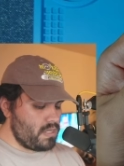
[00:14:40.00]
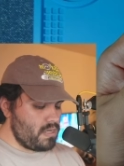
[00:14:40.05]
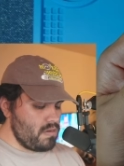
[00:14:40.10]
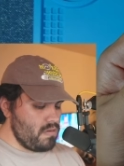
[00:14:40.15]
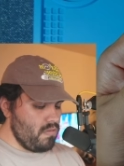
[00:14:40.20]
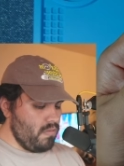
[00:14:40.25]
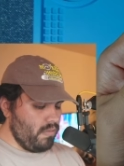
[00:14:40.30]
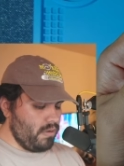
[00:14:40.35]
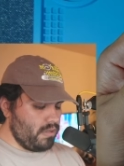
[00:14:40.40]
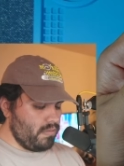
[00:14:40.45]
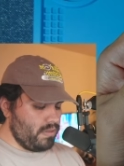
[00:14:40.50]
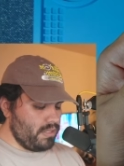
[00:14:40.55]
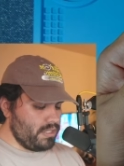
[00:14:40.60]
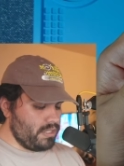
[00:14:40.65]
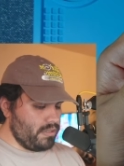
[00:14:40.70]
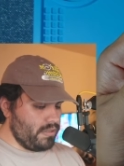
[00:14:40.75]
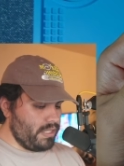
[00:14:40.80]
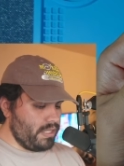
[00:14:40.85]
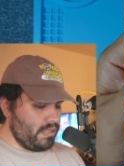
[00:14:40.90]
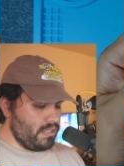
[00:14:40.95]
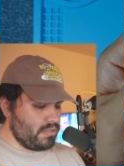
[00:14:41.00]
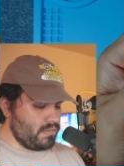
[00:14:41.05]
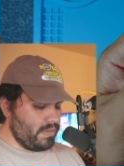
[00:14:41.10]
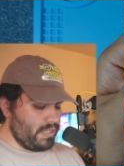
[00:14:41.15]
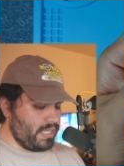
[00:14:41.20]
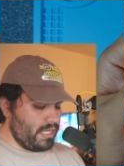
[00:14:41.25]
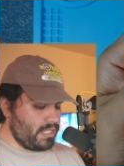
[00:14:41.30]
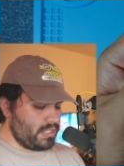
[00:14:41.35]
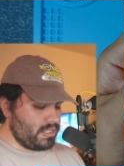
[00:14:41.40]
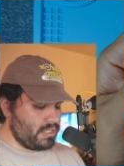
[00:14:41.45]
What we're going to want to do here is we
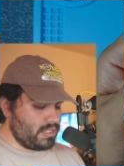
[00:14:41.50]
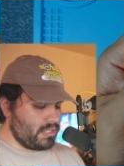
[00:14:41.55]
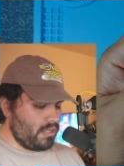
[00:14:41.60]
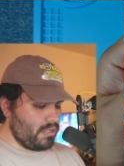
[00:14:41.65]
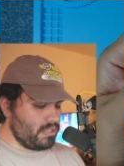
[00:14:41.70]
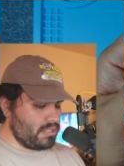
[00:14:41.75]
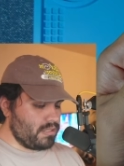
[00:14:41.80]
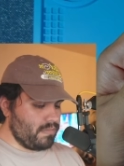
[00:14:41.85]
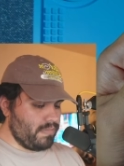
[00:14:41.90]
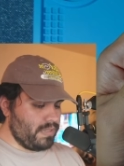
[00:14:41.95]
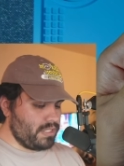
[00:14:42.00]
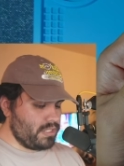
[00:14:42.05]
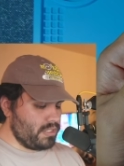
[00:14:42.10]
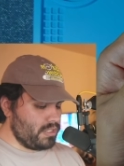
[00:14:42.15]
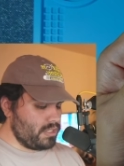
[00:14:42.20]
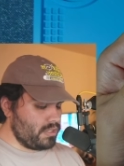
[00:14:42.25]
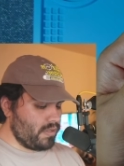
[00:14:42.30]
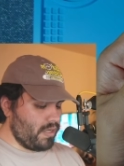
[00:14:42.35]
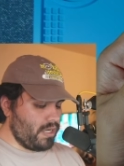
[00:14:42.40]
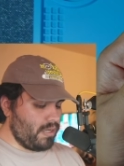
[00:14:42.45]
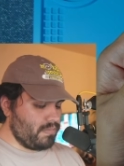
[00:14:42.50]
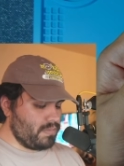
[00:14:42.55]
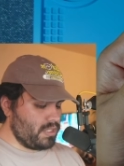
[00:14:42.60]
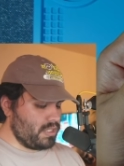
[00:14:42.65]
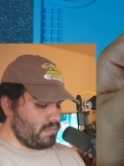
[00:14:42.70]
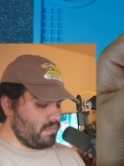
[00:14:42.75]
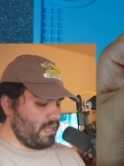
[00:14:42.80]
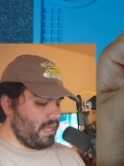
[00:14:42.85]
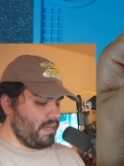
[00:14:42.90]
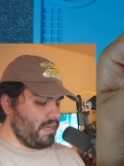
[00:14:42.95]
can actually start a submission straight up
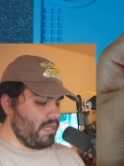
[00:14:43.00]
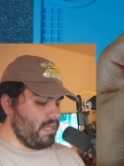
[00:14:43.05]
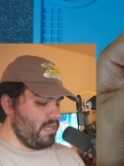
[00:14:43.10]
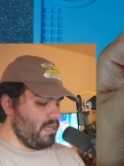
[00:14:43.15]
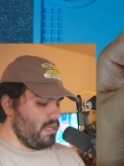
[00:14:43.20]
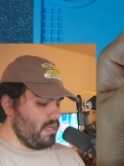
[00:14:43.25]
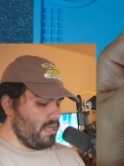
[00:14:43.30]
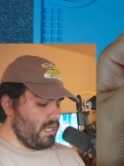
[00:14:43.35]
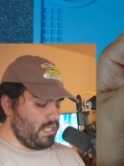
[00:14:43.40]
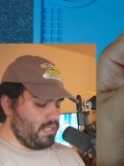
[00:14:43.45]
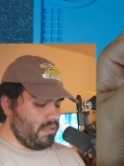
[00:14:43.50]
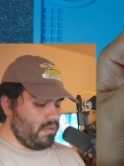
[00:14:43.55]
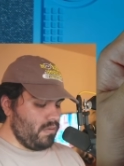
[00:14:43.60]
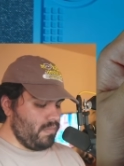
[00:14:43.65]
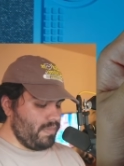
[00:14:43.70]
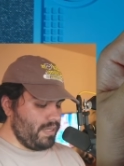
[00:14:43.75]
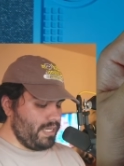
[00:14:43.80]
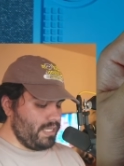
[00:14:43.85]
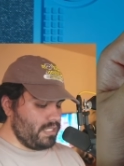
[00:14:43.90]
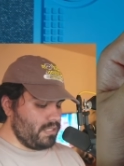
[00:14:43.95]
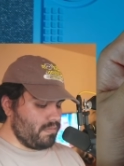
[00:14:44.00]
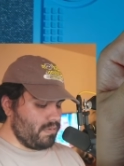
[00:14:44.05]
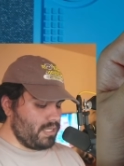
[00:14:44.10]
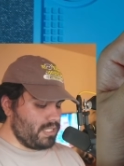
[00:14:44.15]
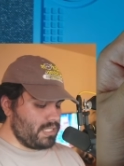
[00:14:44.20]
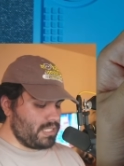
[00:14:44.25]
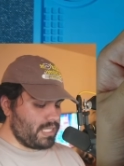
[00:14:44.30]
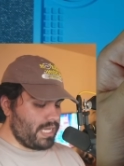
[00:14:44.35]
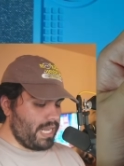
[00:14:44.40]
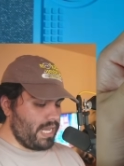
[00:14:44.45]
just by, on the home page, you
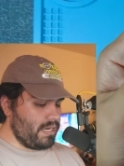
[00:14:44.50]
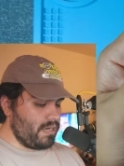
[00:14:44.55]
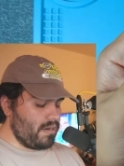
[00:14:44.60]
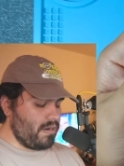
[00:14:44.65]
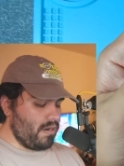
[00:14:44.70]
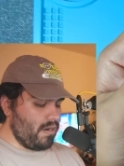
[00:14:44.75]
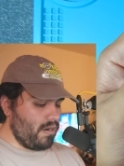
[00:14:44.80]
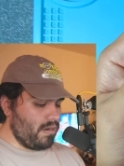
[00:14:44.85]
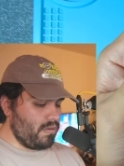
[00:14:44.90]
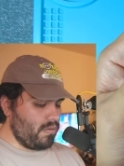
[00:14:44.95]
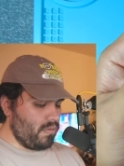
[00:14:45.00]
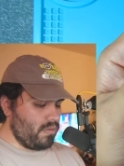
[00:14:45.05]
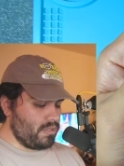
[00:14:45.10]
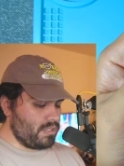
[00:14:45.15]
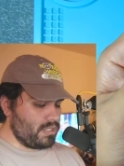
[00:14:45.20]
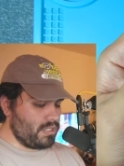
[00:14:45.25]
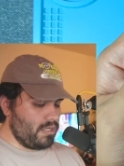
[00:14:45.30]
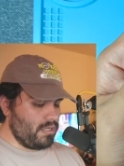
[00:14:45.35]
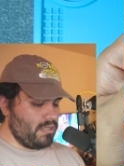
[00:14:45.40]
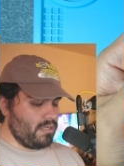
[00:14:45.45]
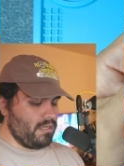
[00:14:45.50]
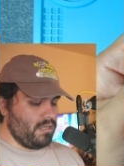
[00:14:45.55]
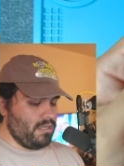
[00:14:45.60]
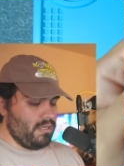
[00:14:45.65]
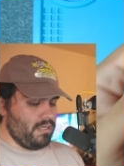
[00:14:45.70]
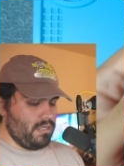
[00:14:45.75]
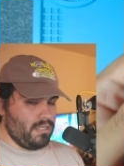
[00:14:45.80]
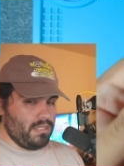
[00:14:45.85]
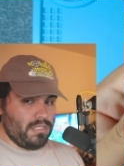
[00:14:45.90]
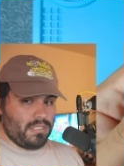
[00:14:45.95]
press scan a card or cert.
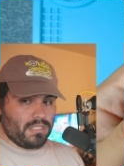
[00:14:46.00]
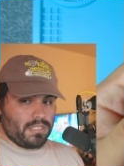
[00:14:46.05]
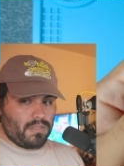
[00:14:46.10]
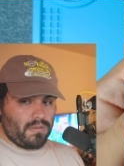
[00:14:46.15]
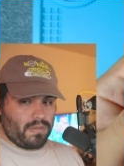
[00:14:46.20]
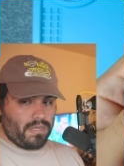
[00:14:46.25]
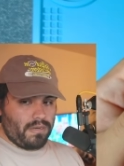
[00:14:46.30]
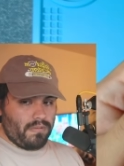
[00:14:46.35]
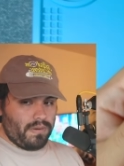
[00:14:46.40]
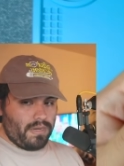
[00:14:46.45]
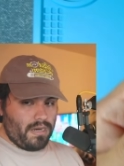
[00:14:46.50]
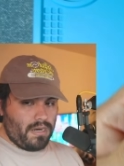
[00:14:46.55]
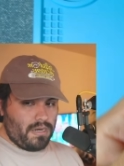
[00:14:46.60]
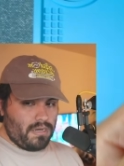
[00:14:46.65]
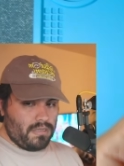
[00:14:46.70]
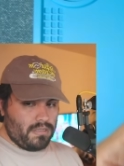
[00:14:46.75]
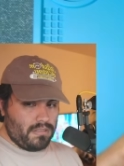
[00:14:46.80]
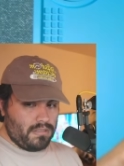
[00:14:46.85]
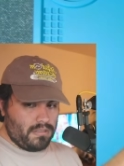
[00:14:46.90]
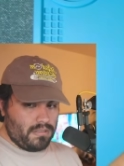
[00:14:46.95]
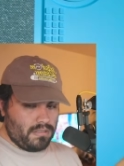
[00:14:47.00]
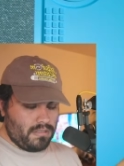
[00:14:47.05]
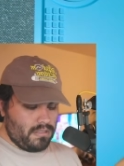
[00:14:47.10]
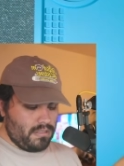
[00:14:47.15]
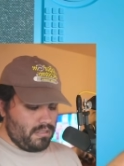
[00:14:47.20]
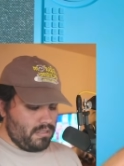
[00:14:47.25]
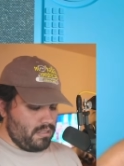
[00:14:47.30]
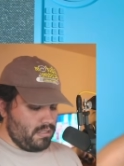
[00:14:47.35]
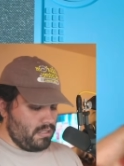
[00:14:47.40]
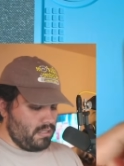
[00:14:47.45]
So here we are.
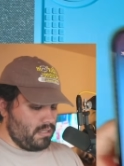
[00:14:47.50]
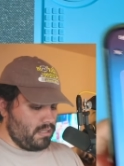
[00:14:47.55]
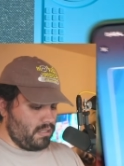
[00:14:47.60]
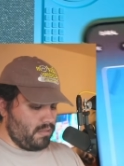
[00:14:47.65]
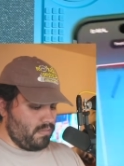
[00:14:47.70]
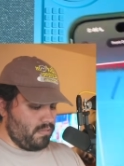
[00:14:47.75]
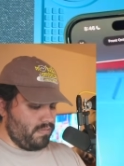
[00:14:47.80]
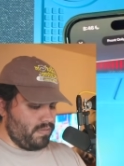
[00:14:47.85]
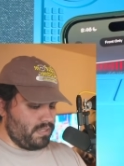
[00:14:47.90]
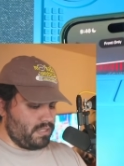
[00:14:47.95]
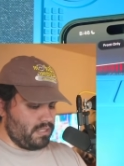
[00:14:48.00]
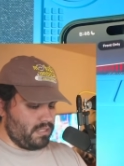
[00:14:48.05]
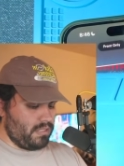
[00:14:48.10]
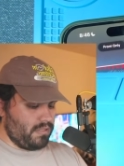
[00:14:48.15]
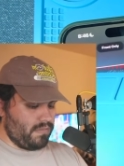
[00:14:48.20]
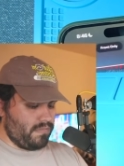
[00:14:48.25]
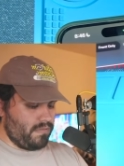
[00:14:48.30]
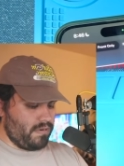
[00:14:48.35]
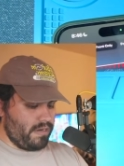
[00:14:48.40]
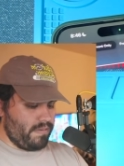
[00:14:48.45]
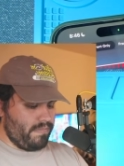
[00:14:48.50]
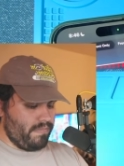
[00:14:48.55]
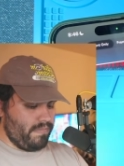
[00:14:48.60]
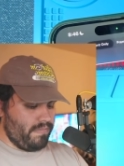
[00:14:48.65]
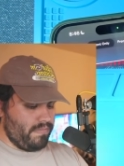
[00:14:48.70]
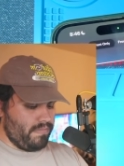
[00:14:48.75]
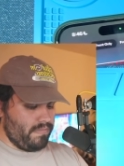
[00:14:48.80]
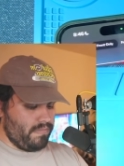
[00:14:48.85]
Move this into the frame.